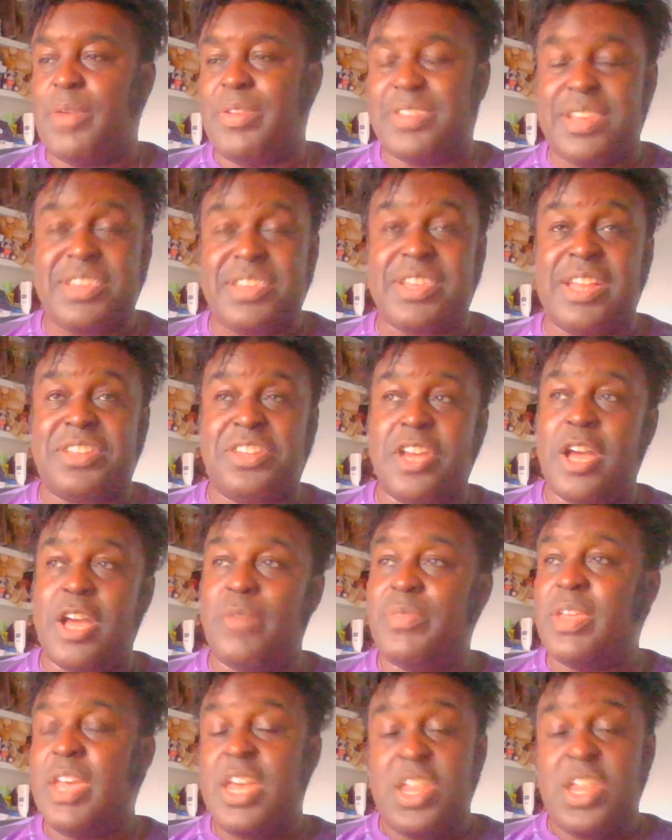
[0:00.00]
He says that
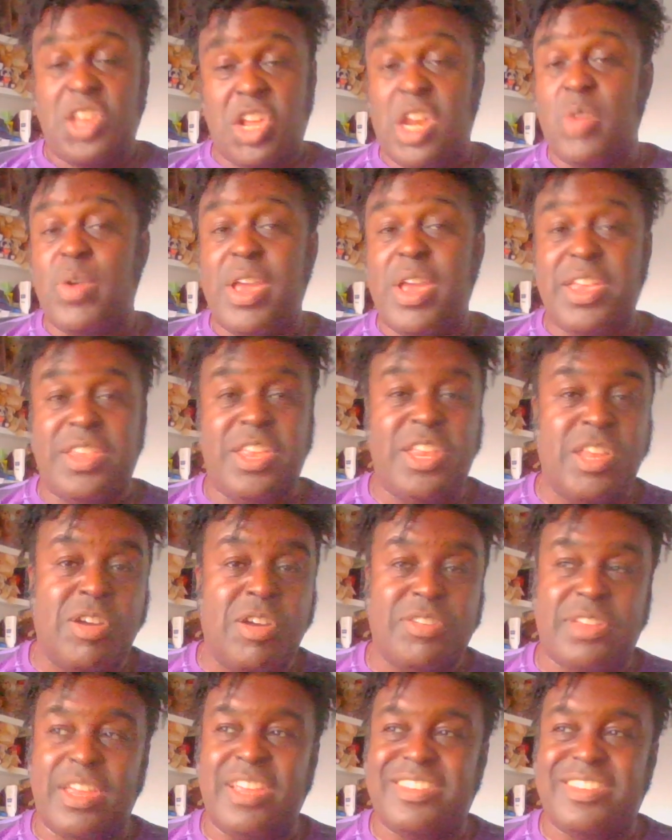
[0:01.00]
the only way he
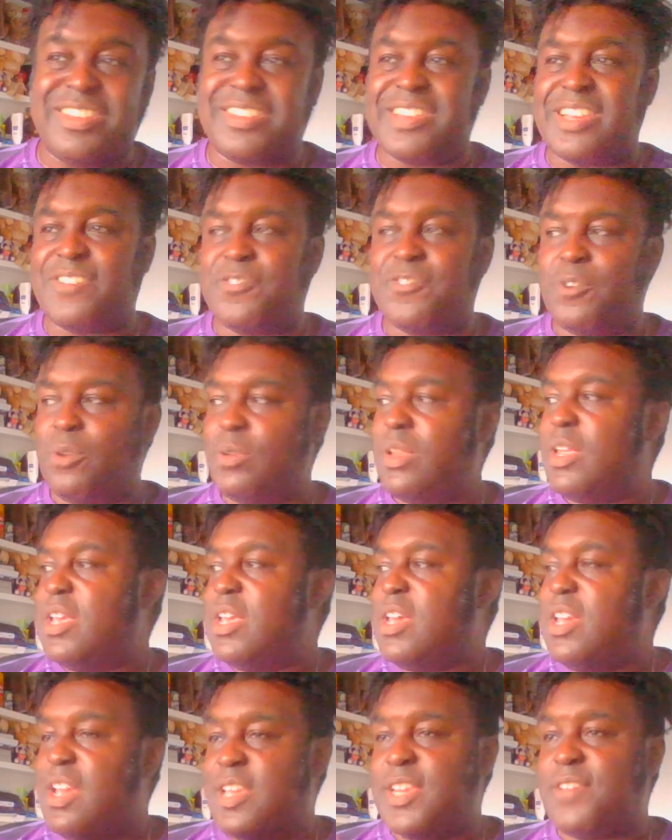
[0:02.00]
knows that he's successful
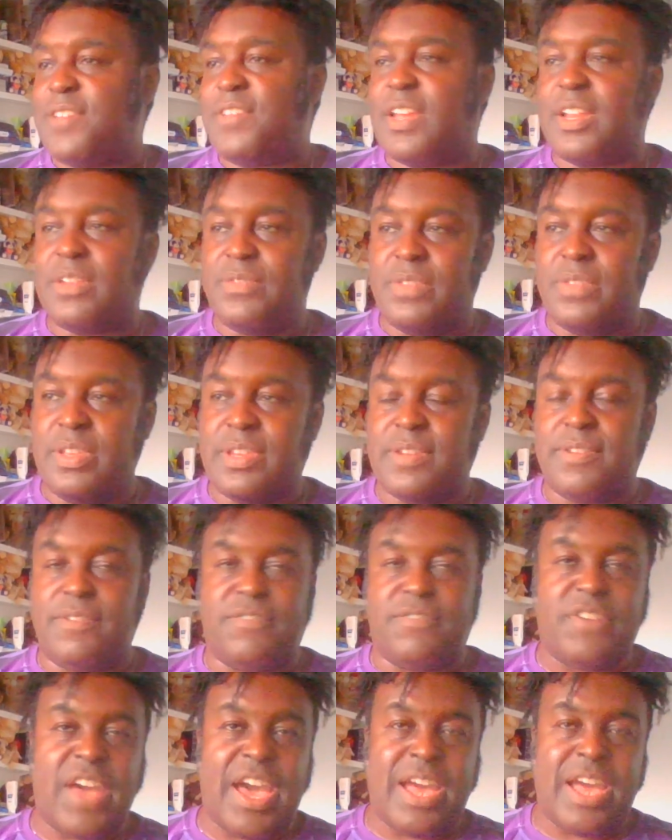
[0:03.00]
is that the
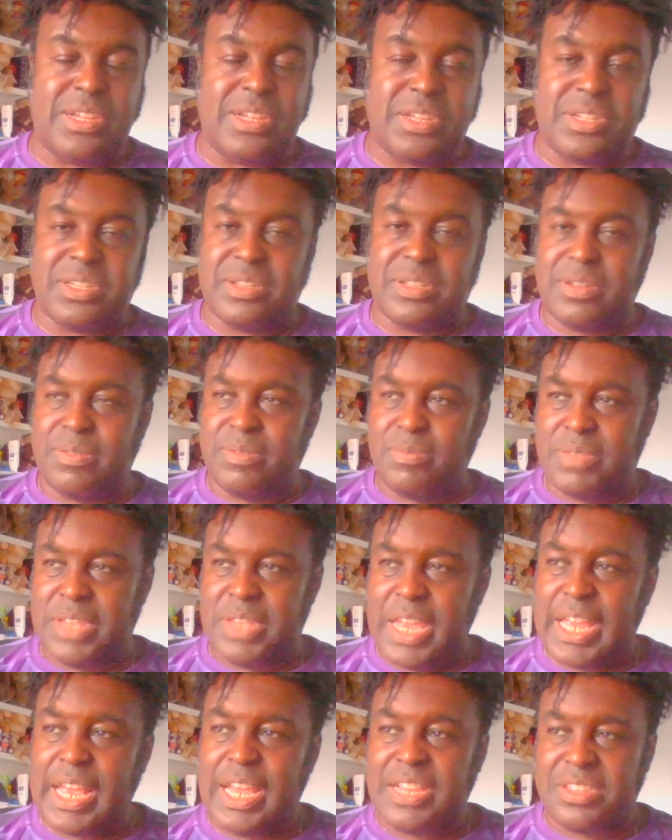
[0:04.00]
fans
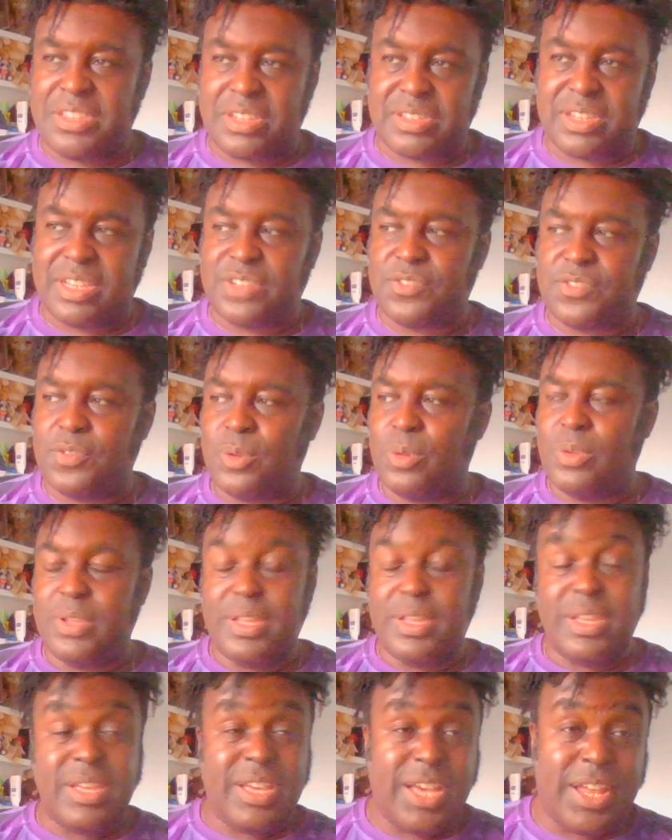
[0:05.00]
think that he's successful,
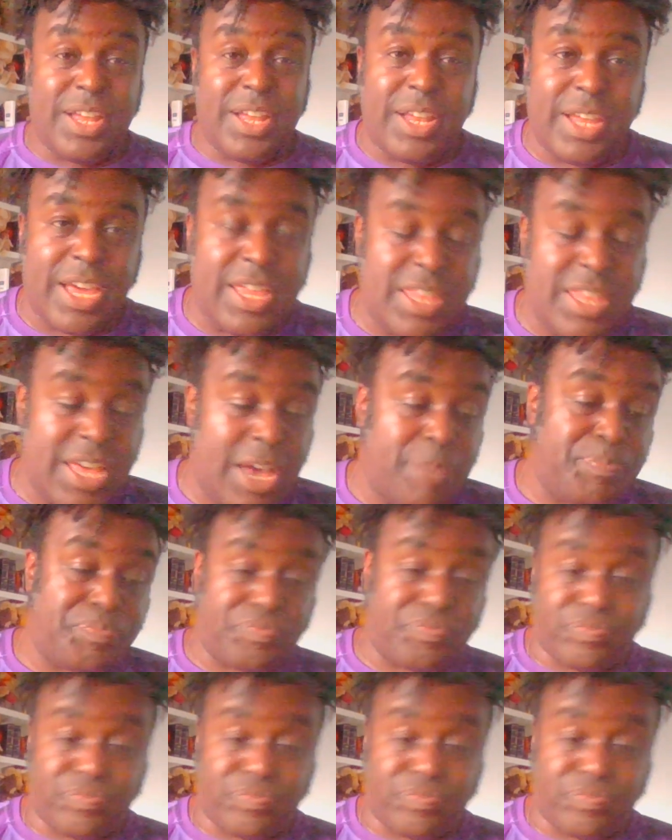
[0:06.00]
and I like that